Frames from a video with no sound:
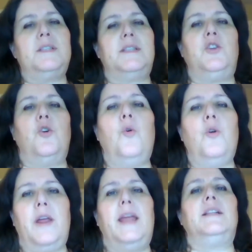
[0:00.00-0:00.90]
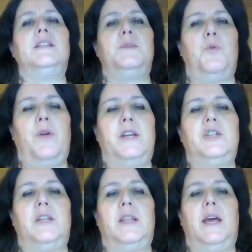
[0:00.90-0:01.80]
your
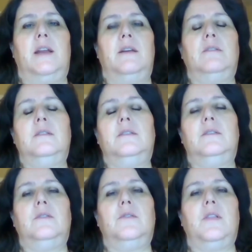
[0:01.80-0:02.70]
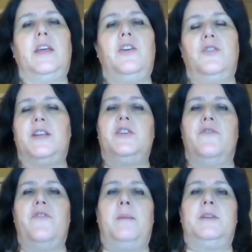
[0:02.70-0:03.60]
inspiration then? Like you said, your
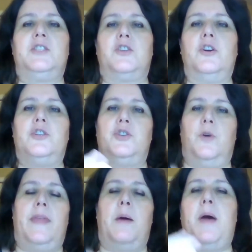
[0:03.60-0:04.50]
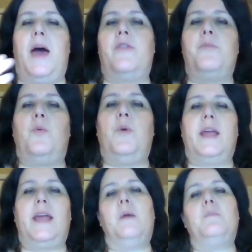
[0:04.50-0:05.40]
family started you on that path, but
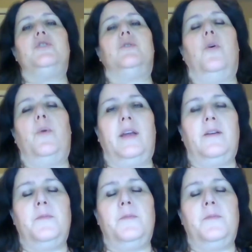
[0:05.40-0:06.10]
what kept you going?